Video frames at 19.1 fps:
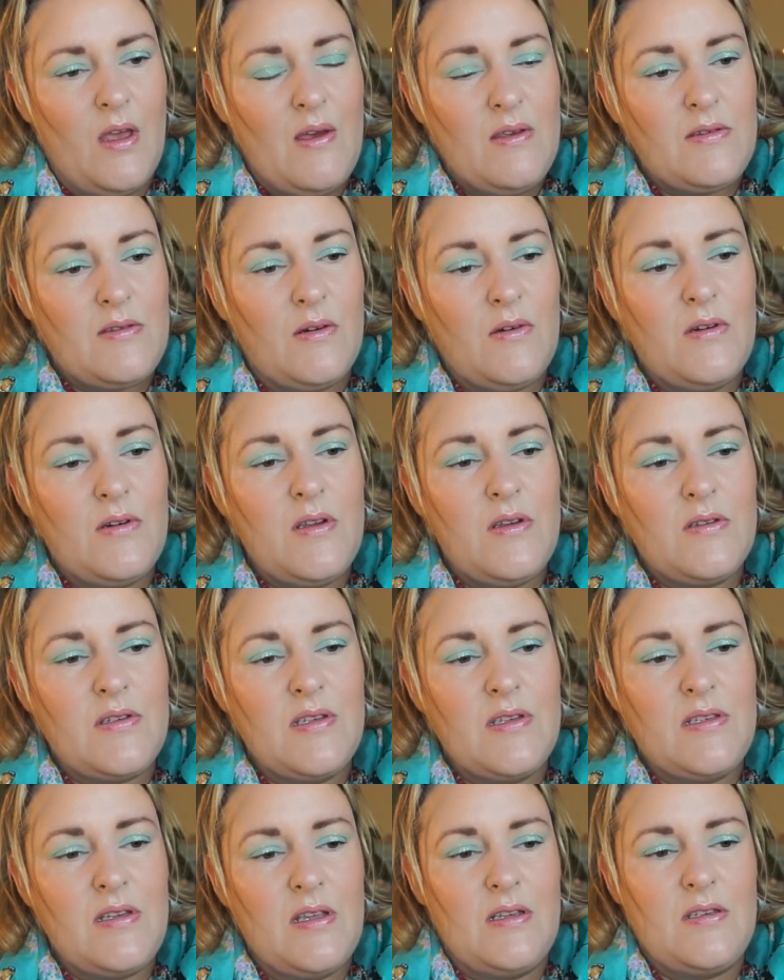so I only used it
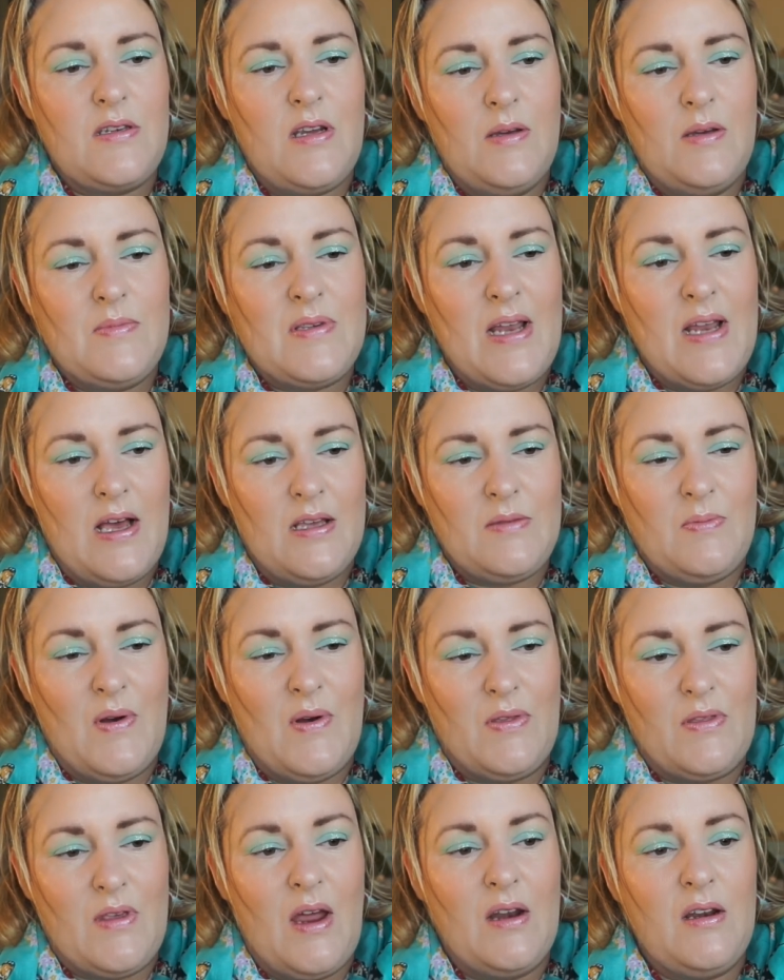6 times last
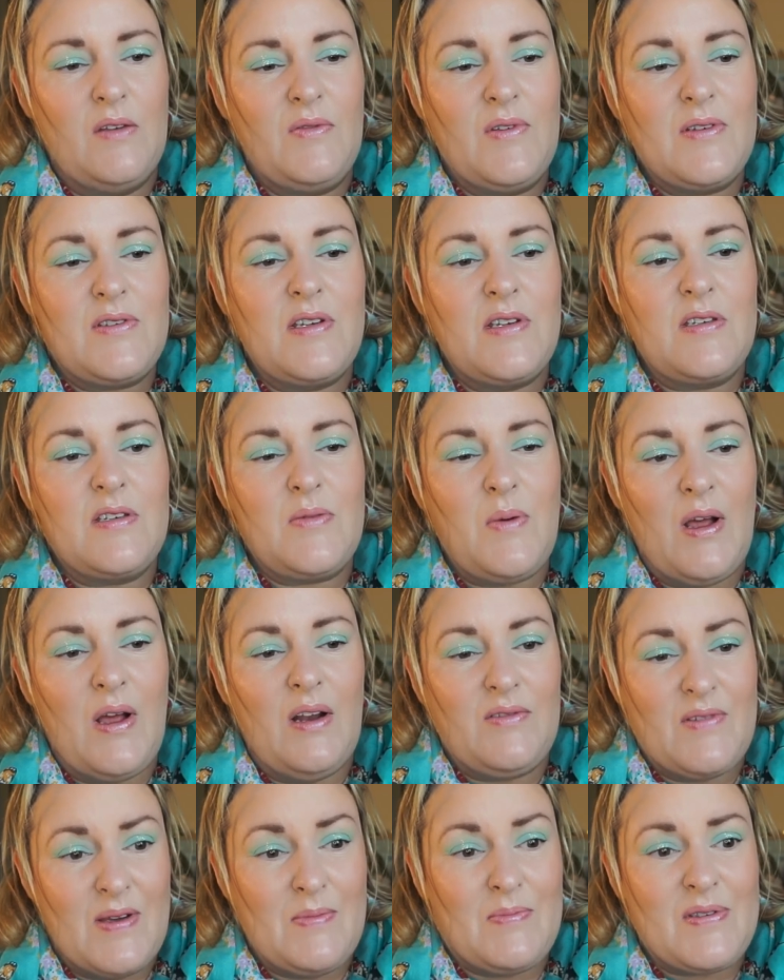month, and I've used it
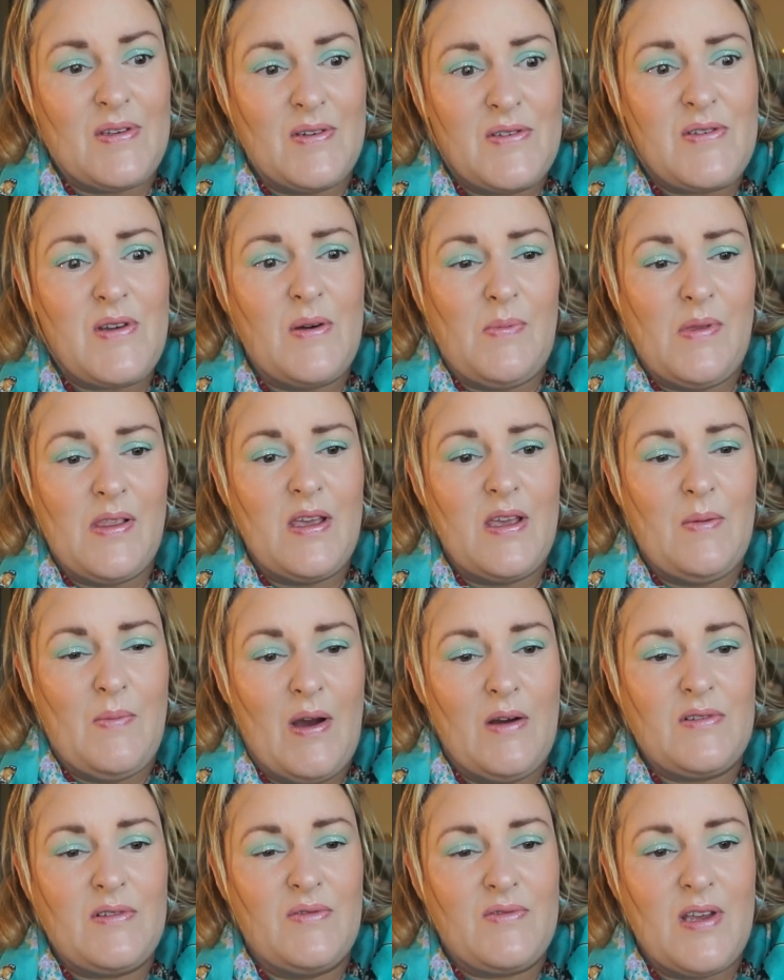12 times, so double the
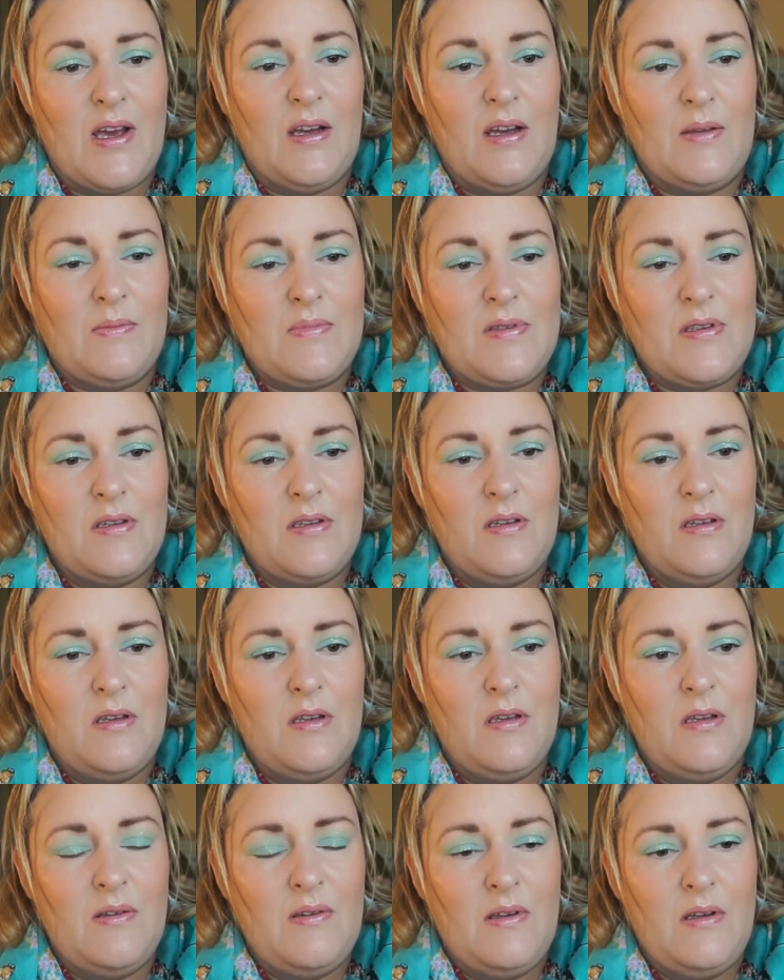amount of times
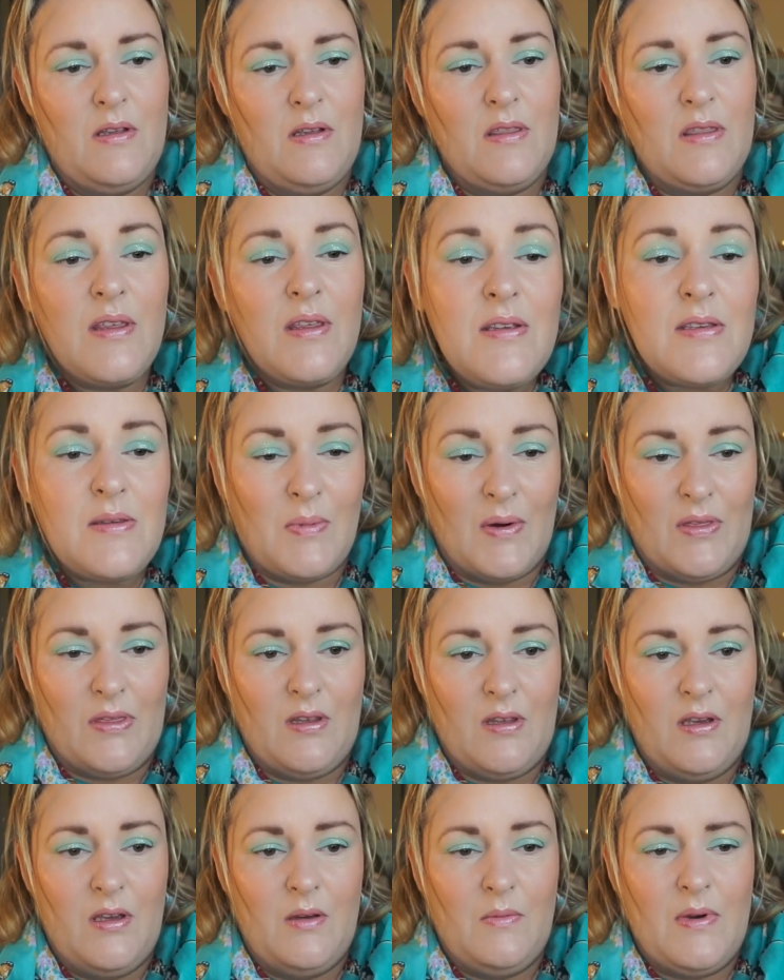this
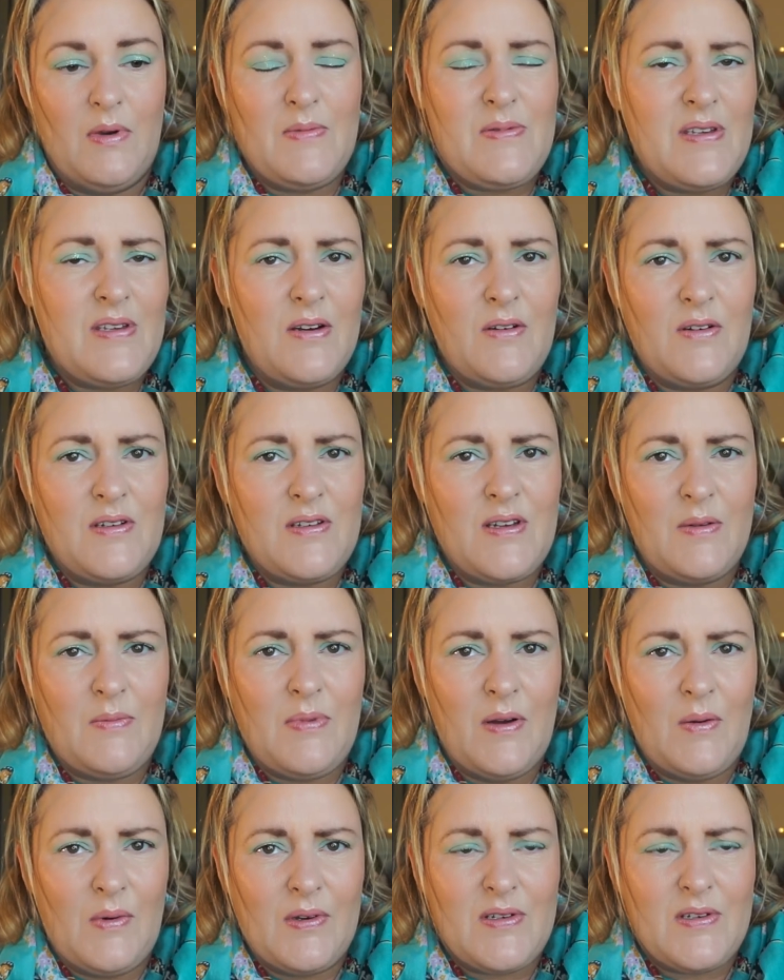month, but I'm still only down
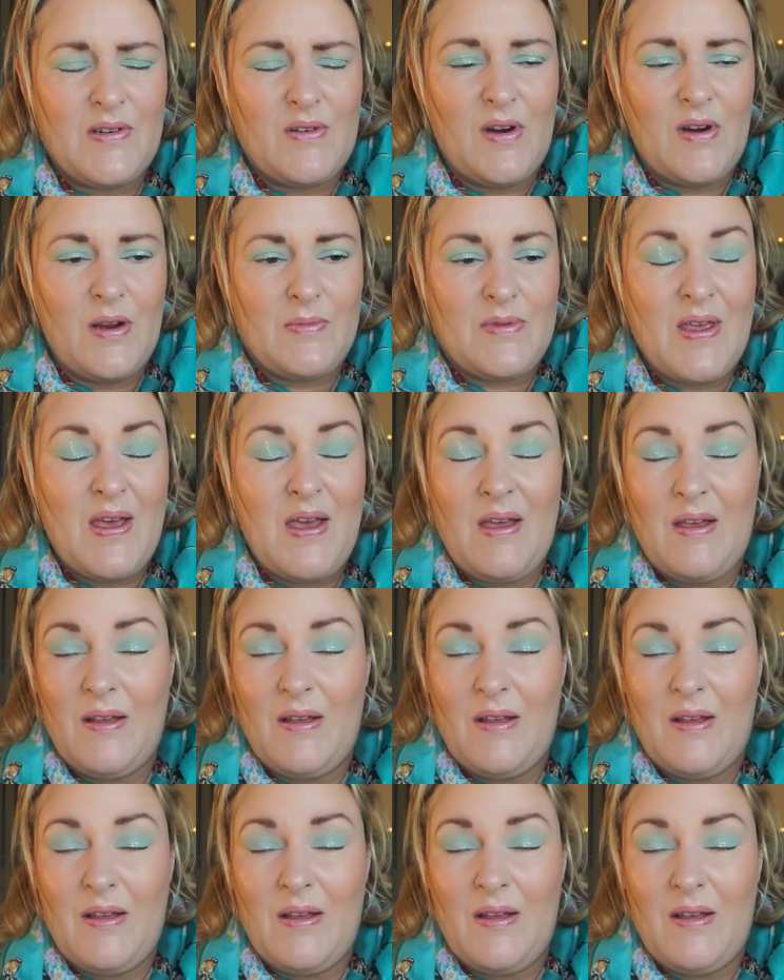0.12 grams.